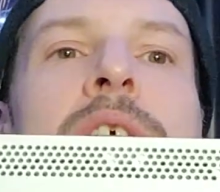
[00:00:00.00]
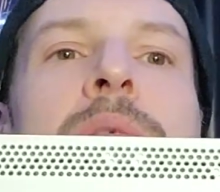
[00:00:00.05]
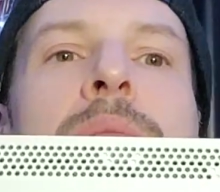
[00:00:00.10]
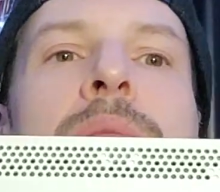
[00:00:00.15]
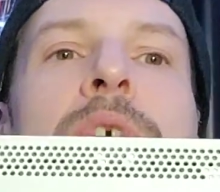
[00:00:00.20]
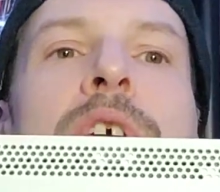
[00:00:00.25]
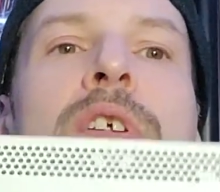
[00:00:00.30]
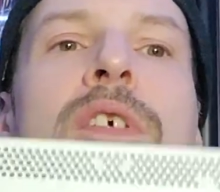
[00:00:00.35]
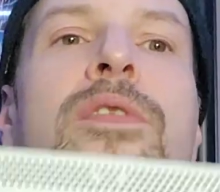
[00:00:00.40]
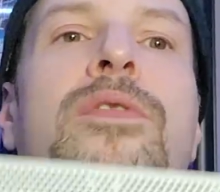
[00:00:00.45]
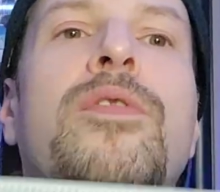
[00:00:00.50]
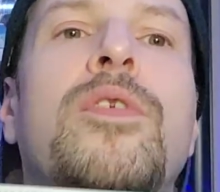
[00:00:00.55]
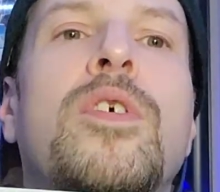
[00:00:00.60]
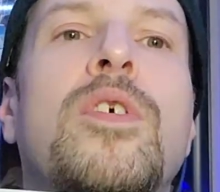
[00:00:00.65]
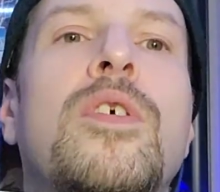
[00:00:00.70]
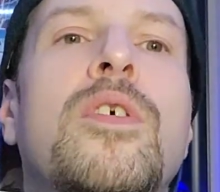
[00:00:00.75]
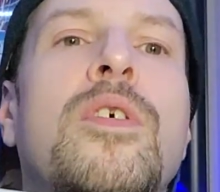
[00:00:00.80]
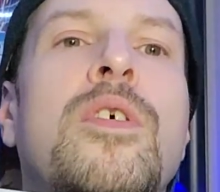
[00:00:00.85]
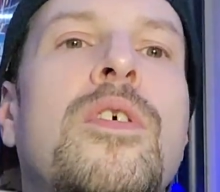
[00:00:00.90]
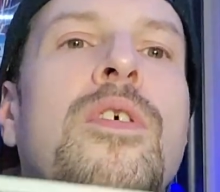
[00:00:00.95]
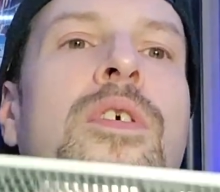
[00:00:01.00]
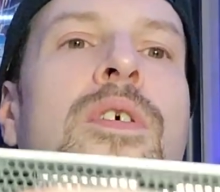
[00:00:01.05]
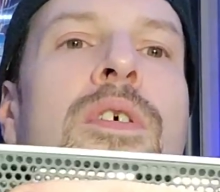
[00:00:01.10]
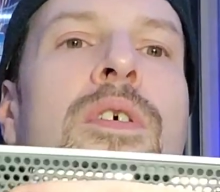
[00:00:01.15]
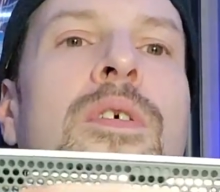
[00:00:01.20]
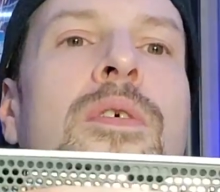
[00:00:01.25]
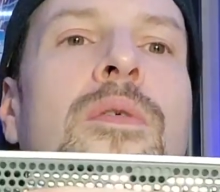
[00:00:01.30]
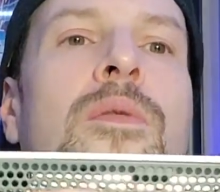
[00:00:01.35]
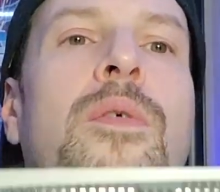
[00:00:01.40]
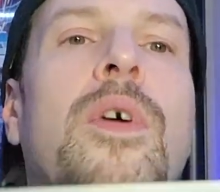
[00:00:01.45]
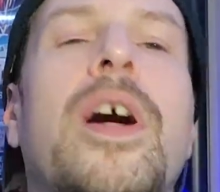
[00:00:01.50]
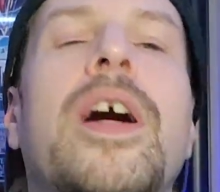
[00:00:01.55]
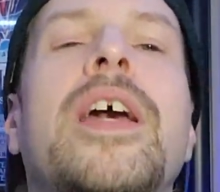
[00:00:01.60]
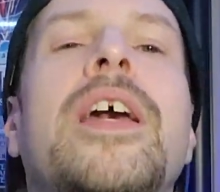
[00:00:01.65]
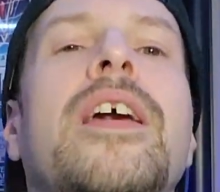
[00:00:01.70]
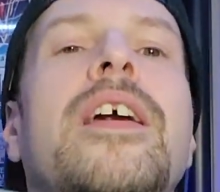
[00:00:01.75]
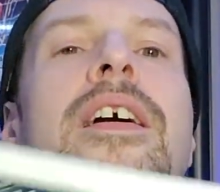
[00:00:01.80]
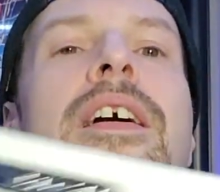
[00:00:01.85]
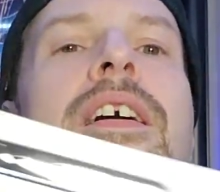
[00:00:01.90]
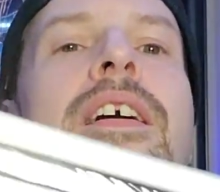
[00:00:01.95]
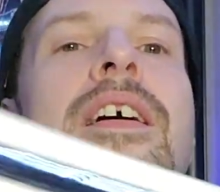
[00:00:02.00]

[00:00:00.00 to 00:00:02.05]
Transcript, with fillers: beautiful white.